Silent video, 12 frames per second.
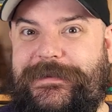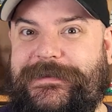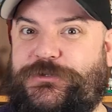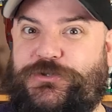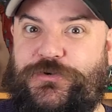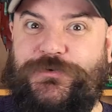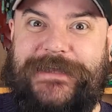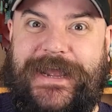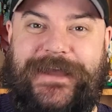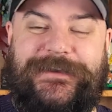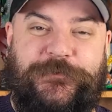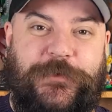this shoot
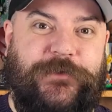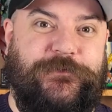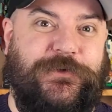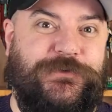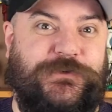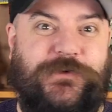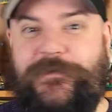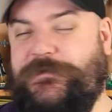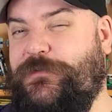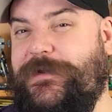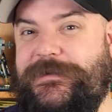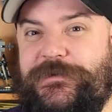and my
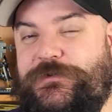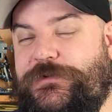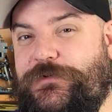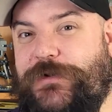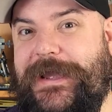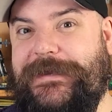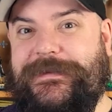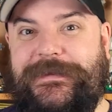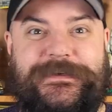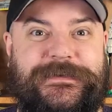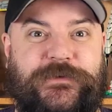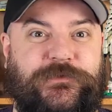photographs, whether you do
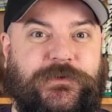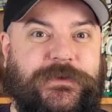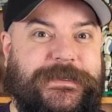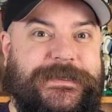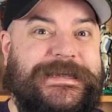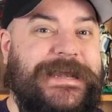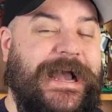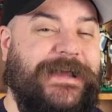anything differently,